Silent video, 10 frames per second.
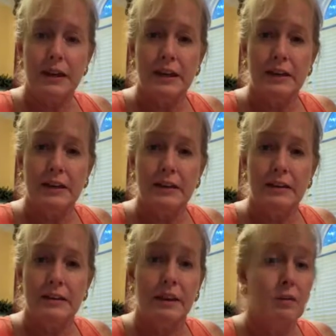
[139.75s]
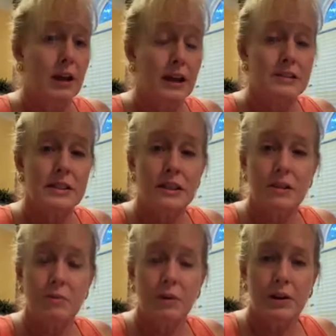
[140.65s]
and they were asking
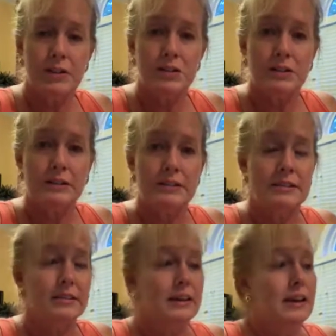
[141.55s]
them questions.